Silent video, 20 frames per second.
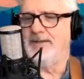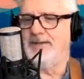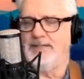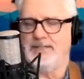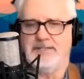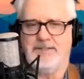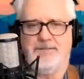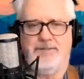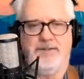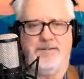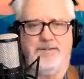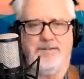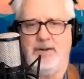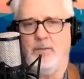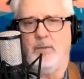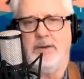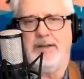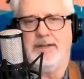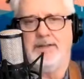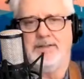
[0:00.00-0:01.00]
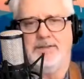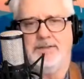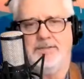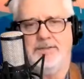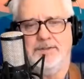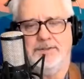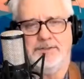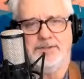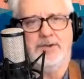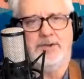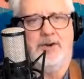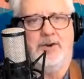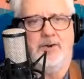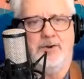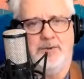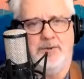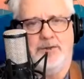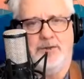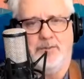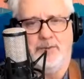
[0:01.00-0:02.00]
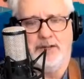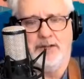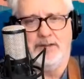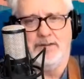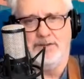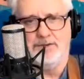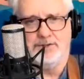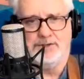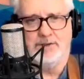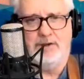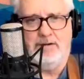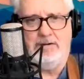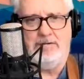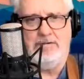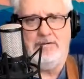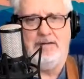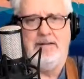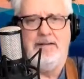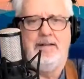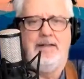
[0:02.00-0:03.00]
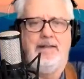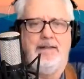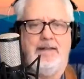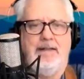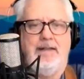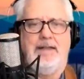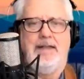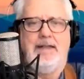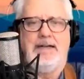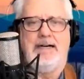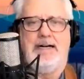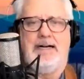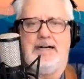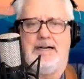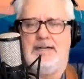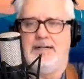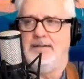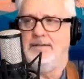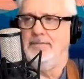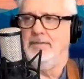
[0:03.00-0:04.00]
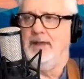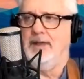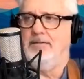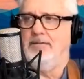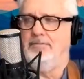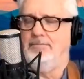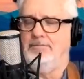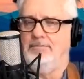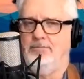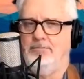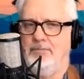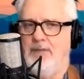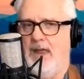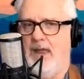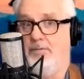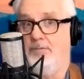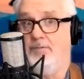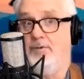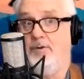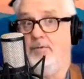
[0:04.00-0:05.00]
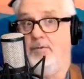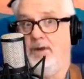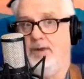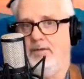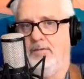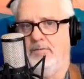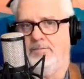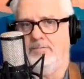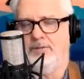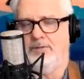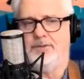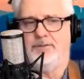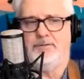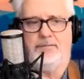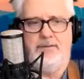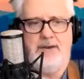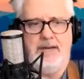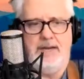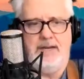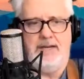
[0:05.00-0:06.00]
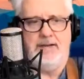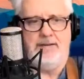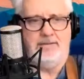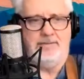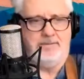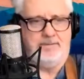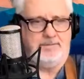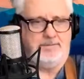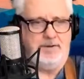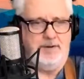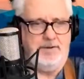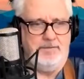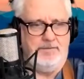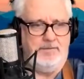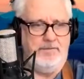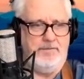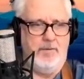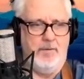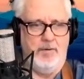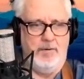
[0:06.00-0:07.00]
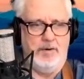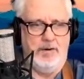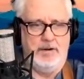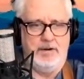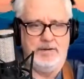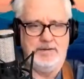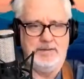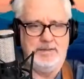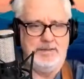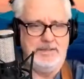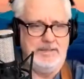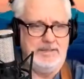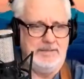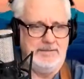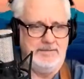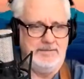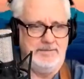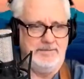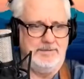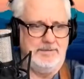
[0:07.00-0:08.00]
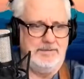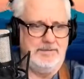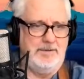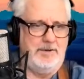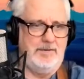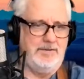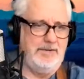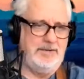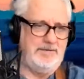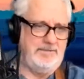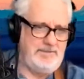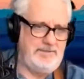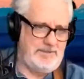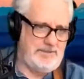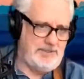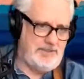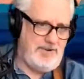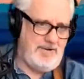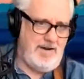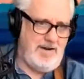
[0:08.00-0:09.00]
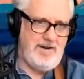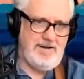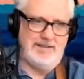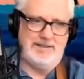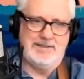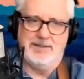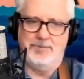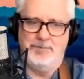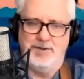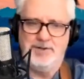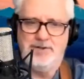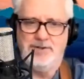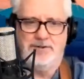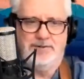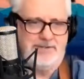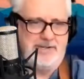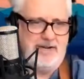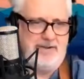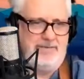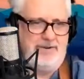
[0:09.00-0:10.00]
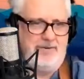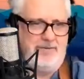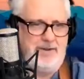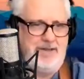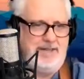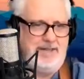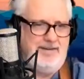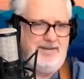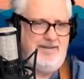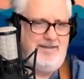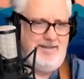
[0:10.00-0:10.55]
these 50 weeks of the show, doing the weekly show, and doing three to four songs, originals every week,